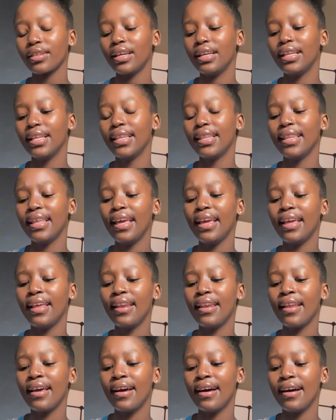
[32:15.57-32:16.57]
And
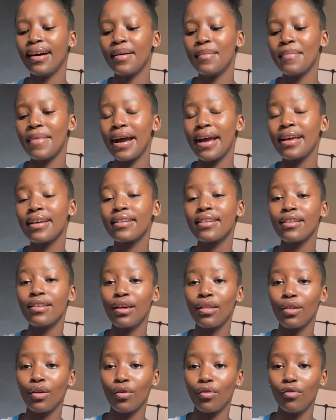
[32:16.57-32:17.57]
then I had
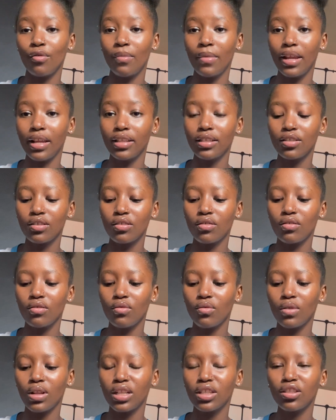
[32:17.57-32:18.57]
another roommate.
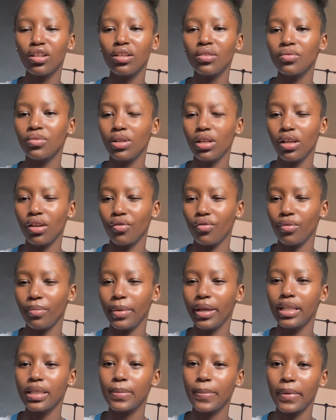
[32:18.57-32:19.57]
Well, not really a
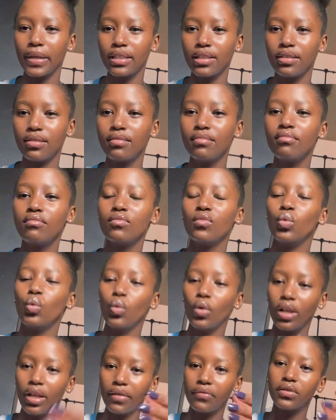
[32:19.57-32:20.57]
roommate, but
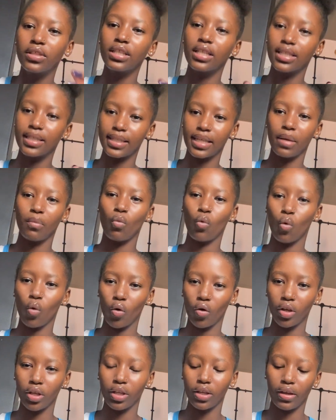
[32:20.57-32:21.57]
we lived in the same
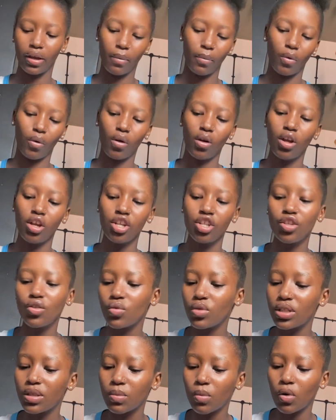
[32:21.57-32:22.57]
ward. Yeah, well, she
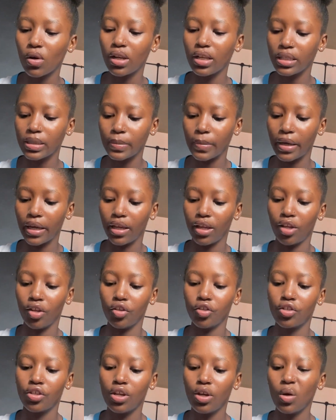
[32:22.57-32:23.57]
was more or less my
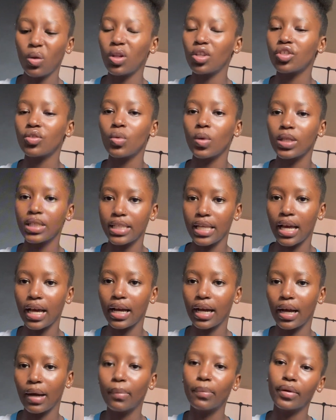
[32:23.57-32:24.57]
age. Well, she was
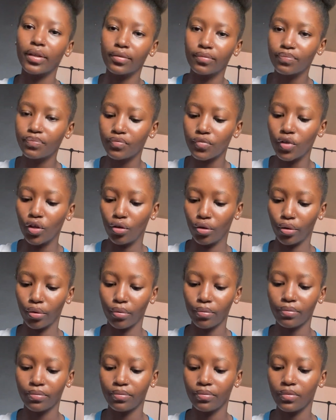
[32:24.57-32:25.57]
younger, but you know,
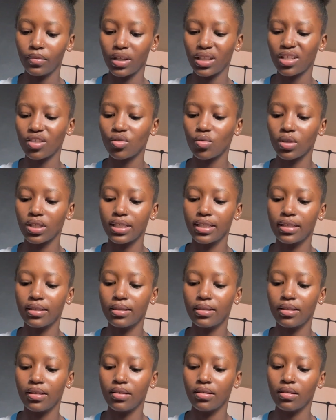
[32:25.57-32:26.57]
I think she was
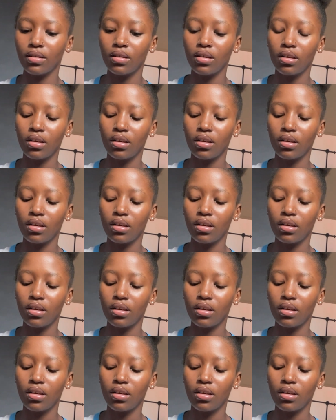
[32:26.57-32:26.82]
16.